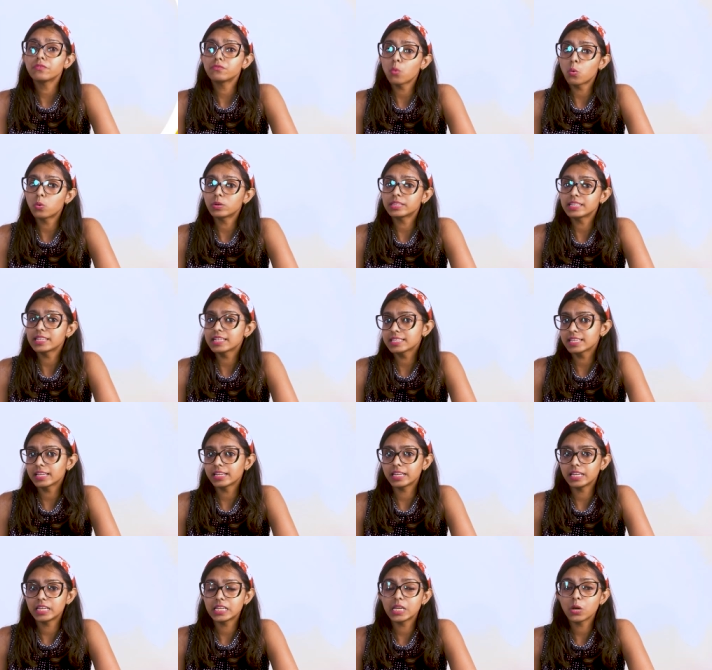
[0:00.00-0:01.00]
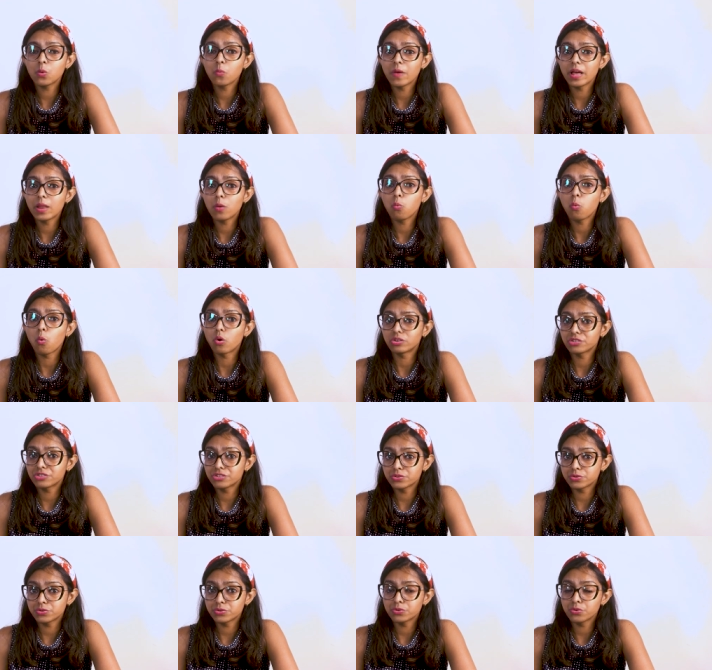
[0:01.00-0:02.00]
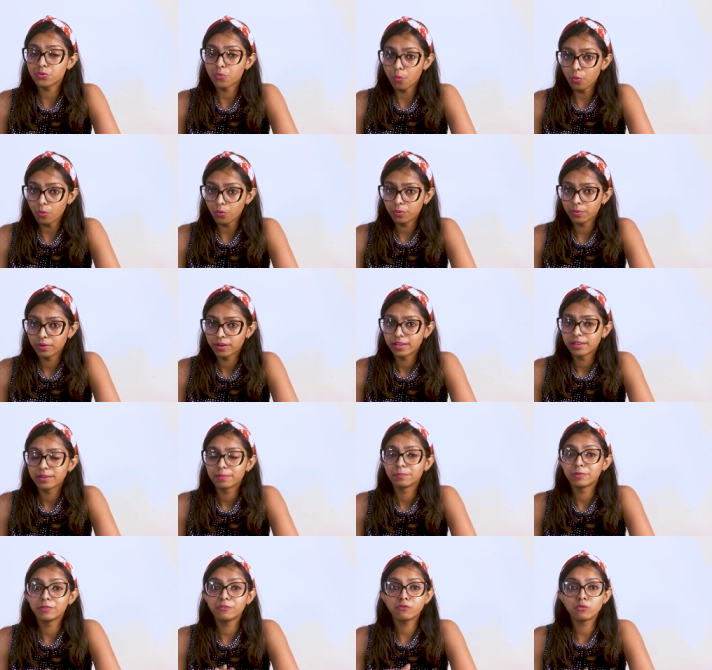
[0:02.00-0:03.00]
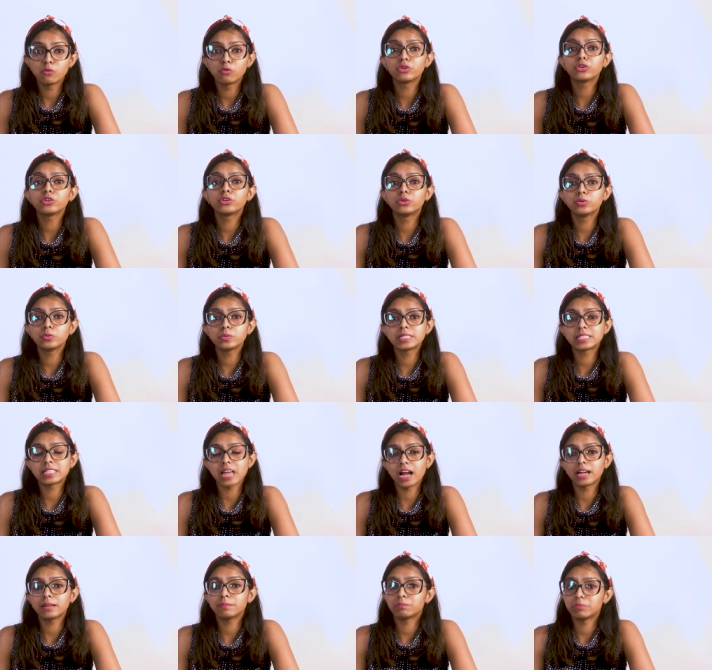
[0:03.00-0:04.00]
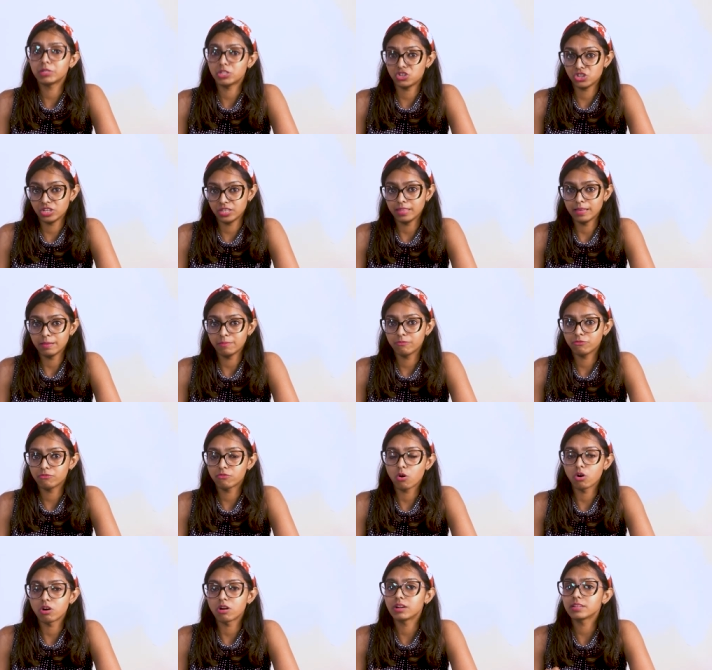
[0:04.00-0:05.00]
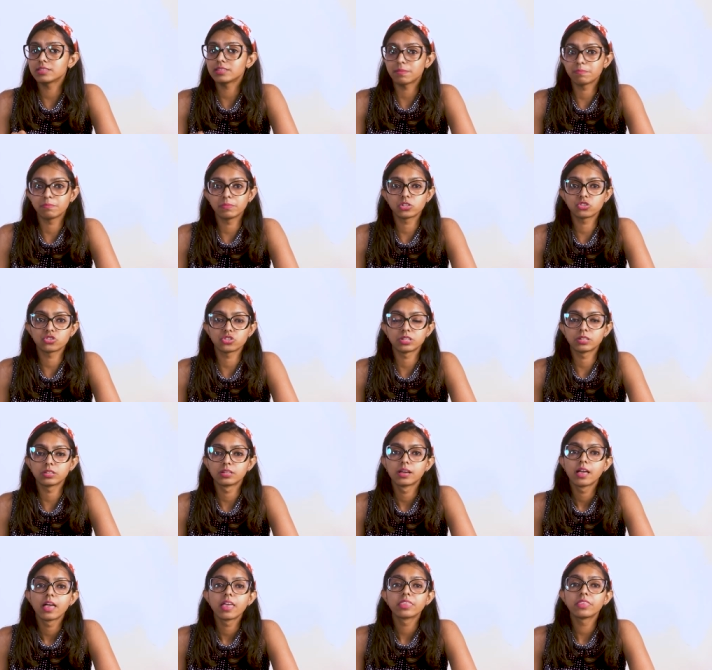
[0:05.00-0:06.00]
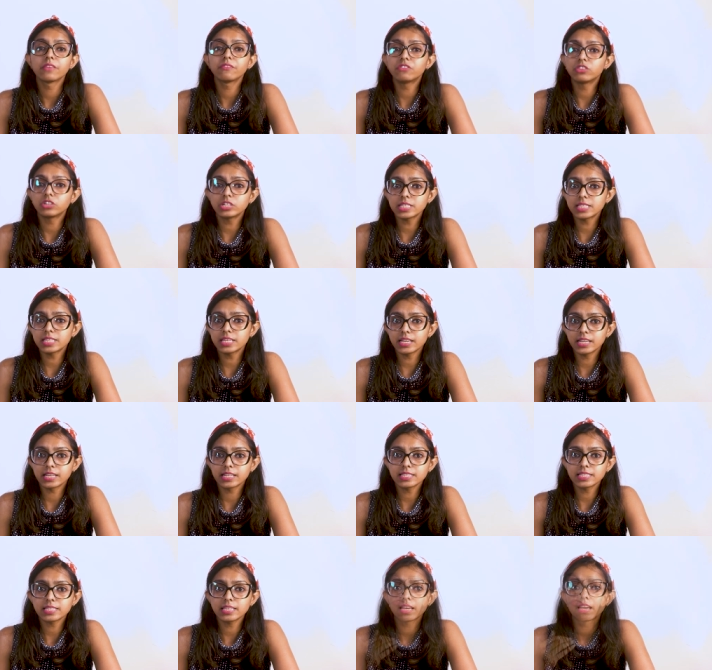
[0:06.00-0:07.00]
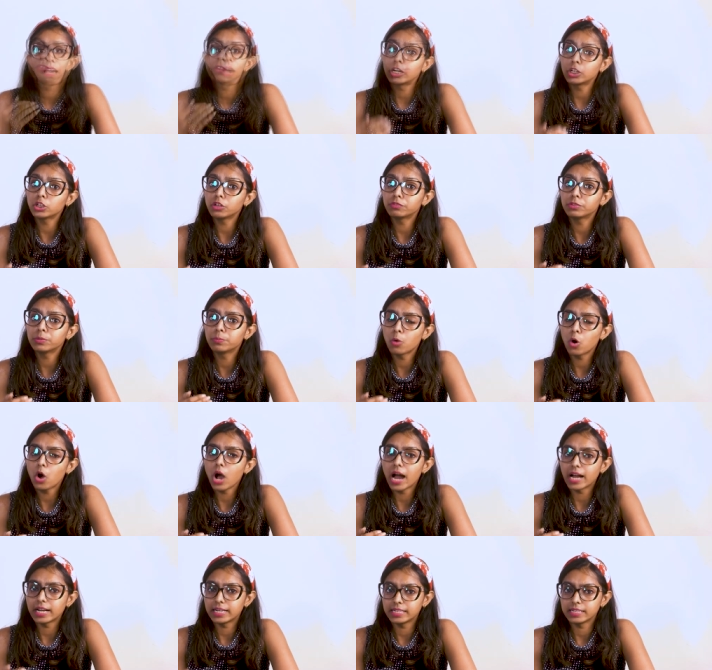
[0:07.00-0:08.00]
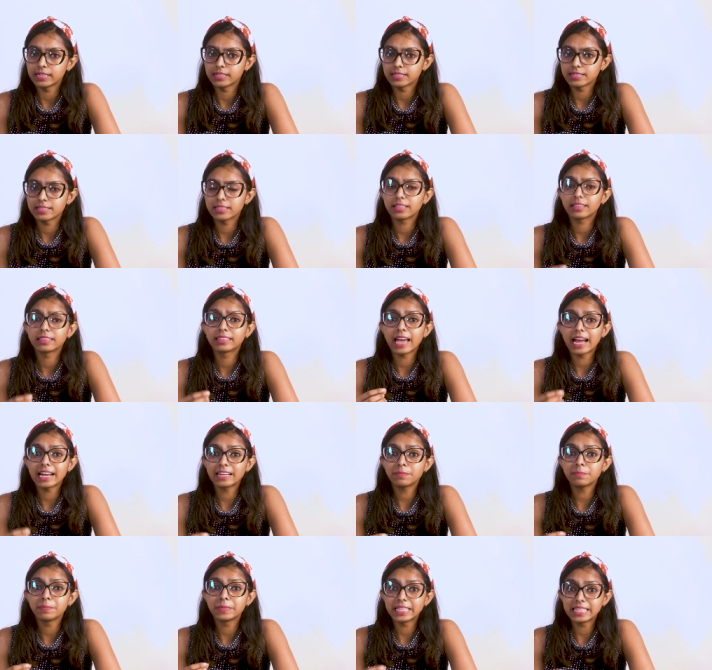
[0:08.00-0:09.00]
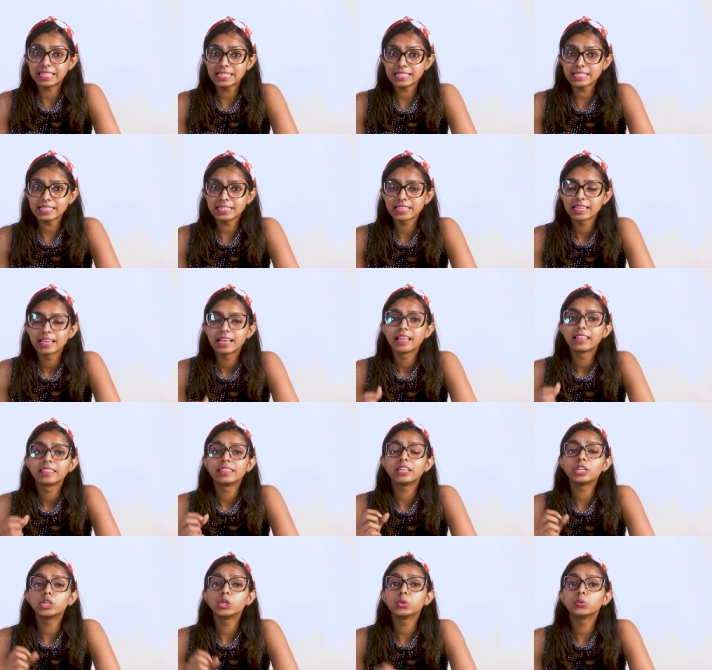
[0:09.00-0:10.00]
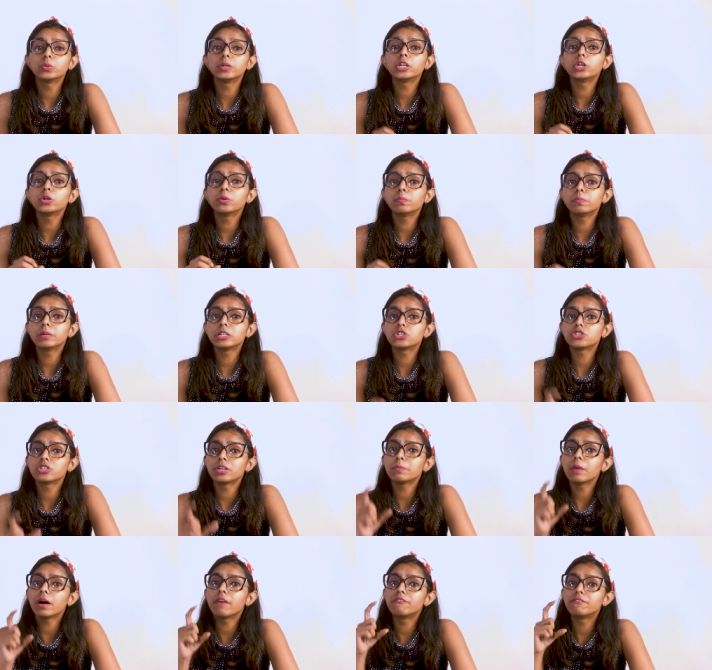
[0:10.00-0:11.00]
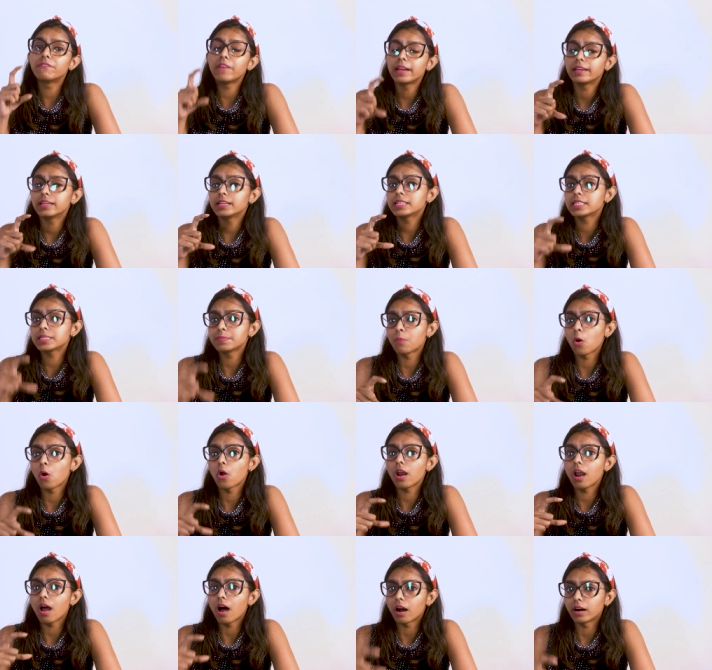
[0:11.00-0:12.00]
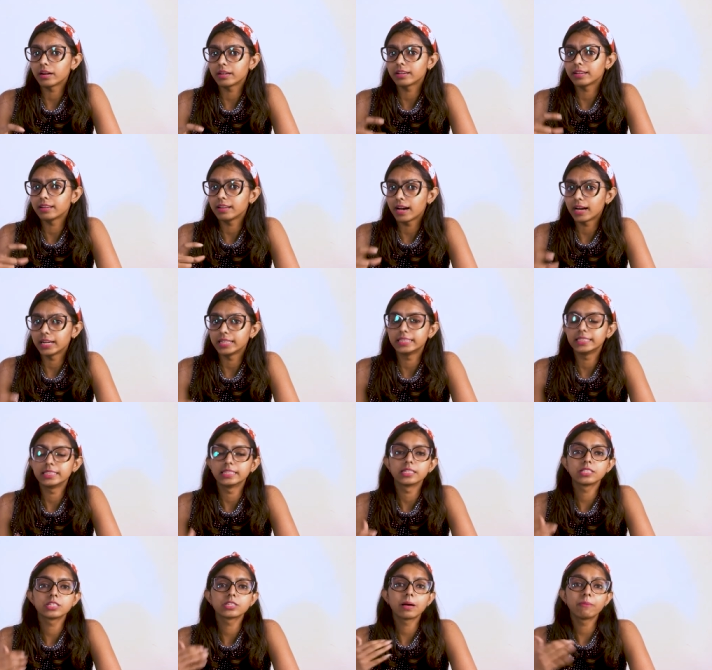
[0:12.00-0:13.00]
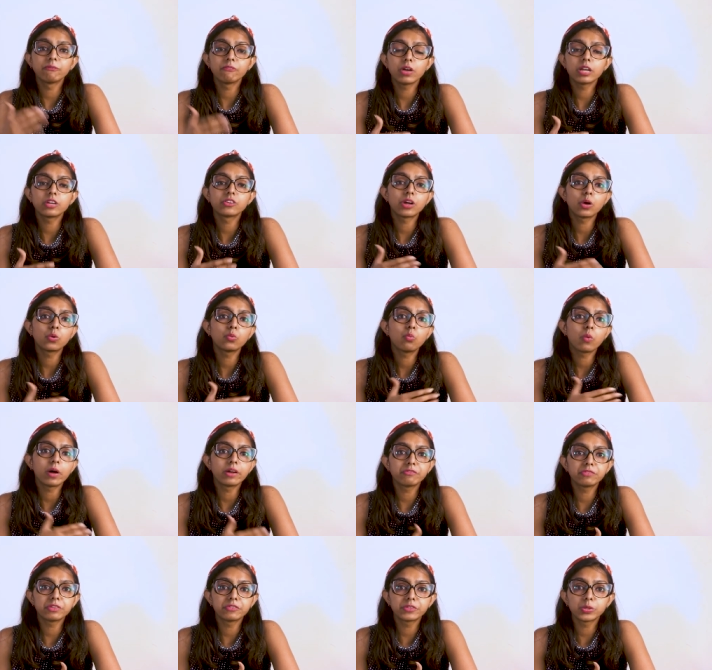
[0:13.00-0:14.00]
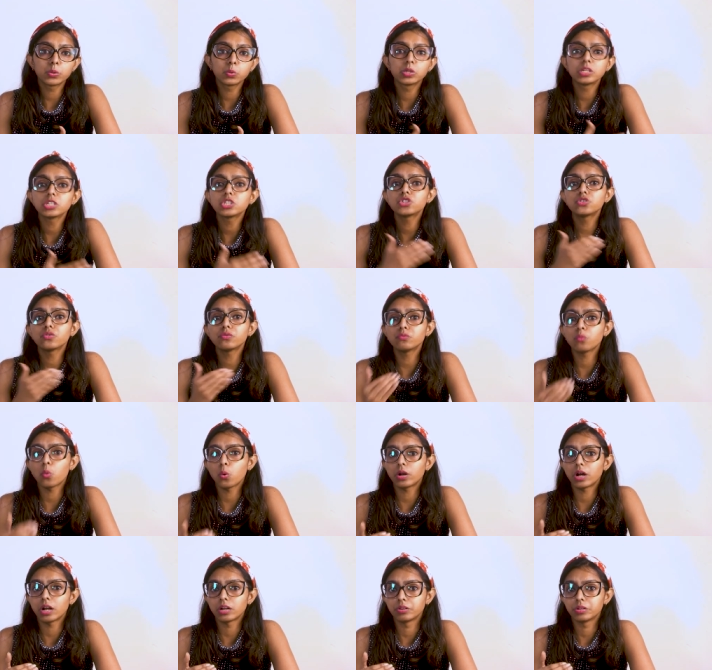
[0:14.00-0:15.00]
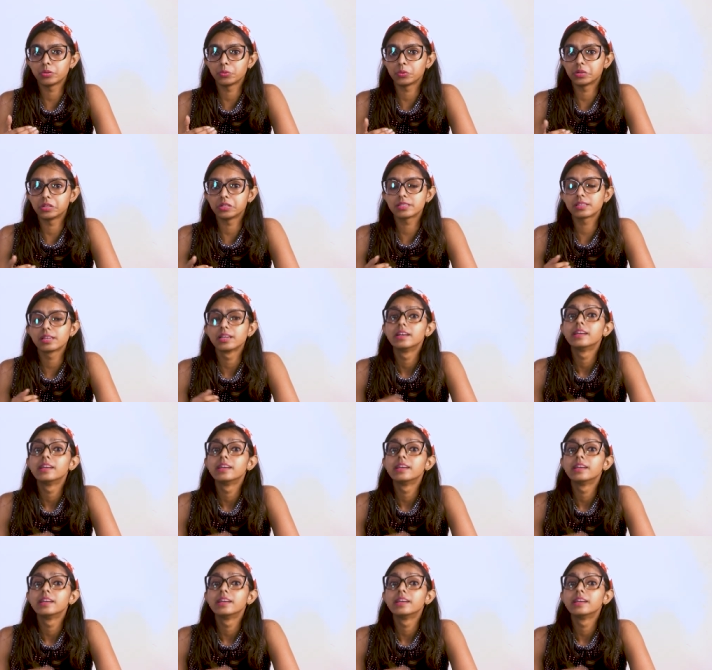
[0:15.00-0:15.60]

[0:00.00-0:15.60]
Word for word: are four things that Eating Well wants you to know before you start pitching them for a submission. The first thing is front of the book ideas. That means that you need to pitch them a very small article idea, somewhere around 150 words to 400 words.